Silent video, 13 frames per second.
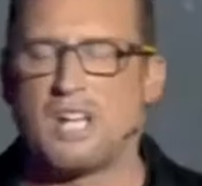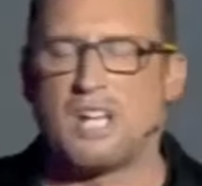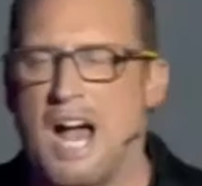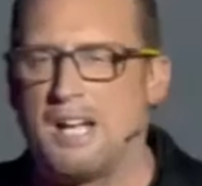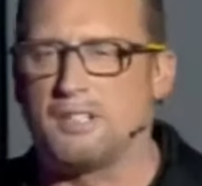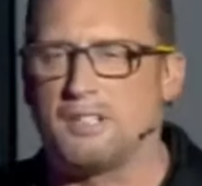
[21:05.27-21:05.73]

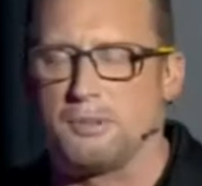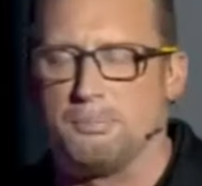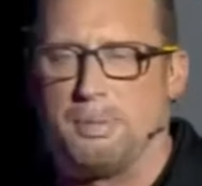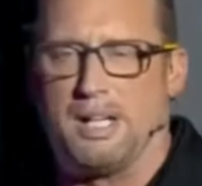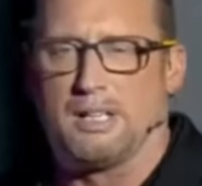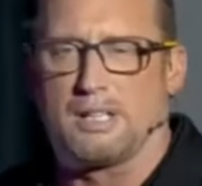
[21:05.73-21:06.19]
tired to
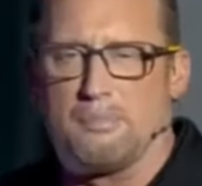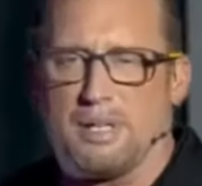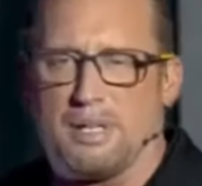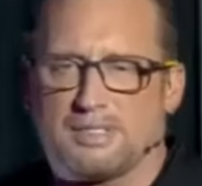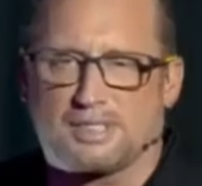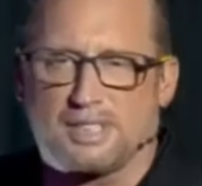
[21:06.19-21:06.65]
build a
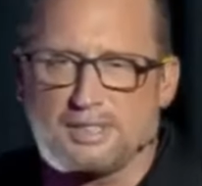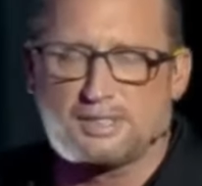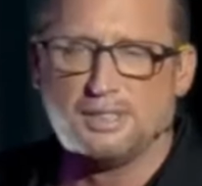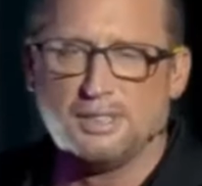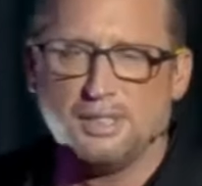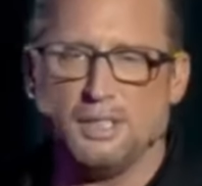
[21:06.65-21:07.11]

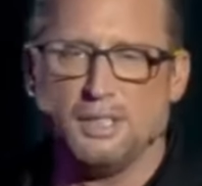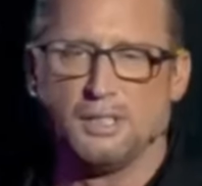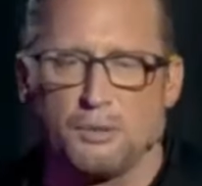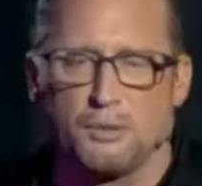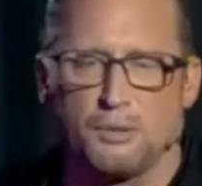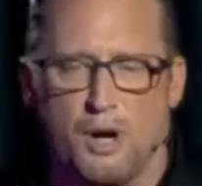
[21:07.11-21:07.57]
business,
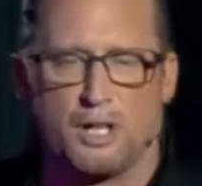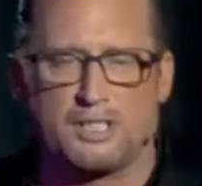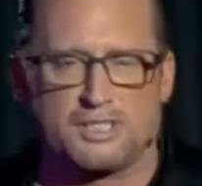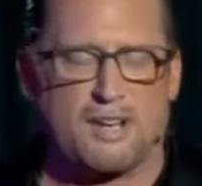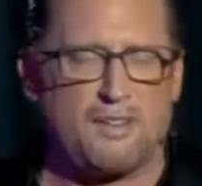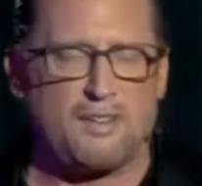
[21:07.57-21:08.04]
to work
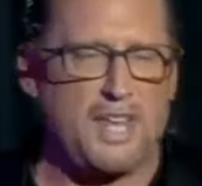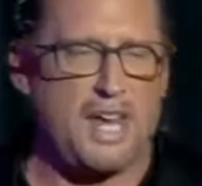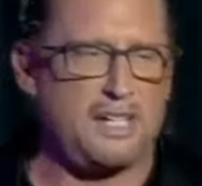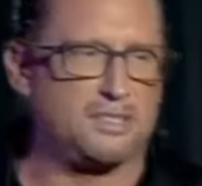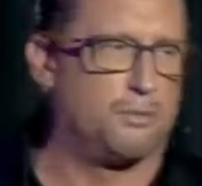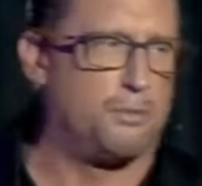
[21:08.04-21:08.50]
7
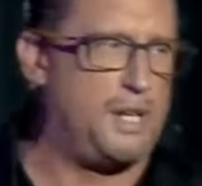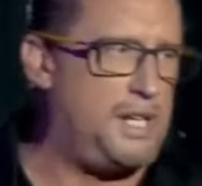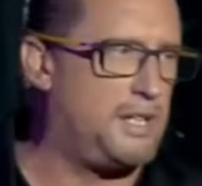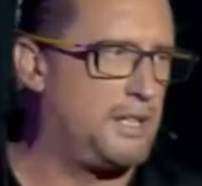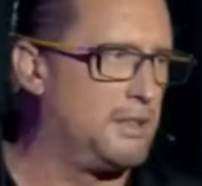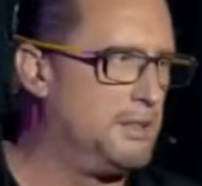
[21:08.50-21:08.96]
days a
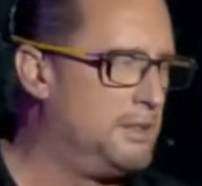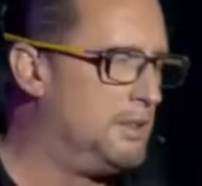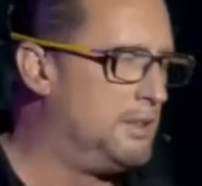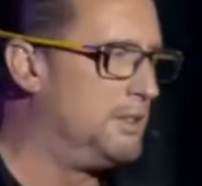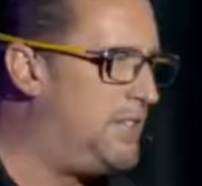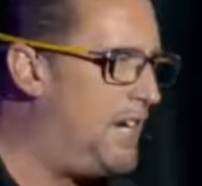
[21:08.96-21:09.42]
week,
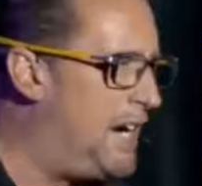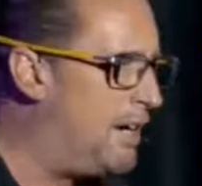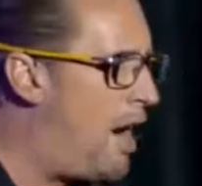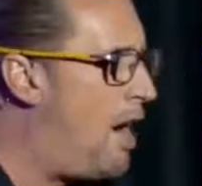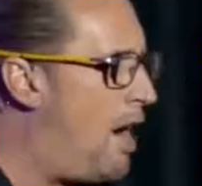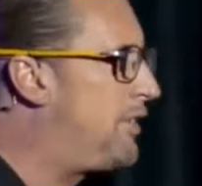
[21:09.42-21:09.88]
year
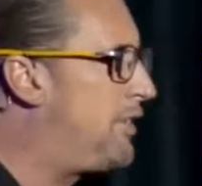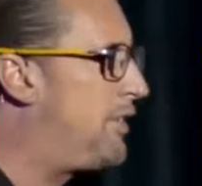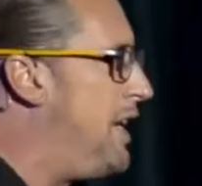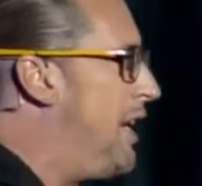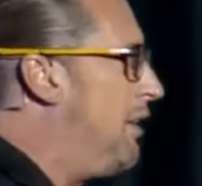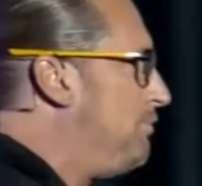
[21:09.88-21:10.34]
after
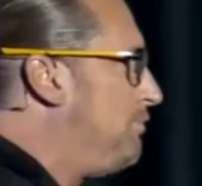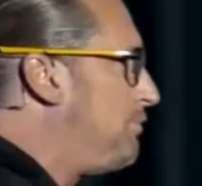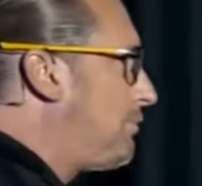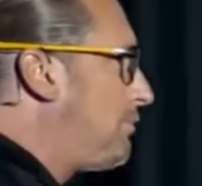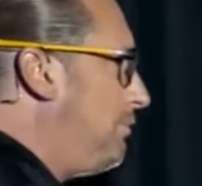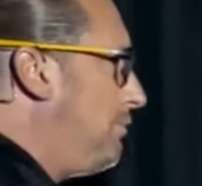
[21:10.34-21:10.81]
year,
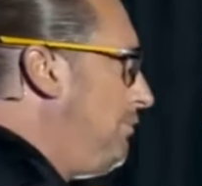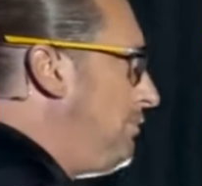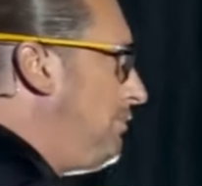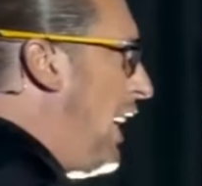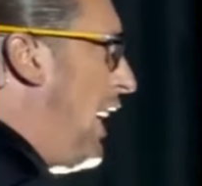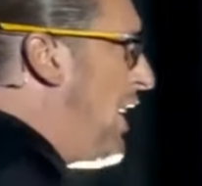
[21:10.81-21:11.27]

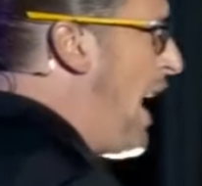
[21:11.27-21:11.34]
and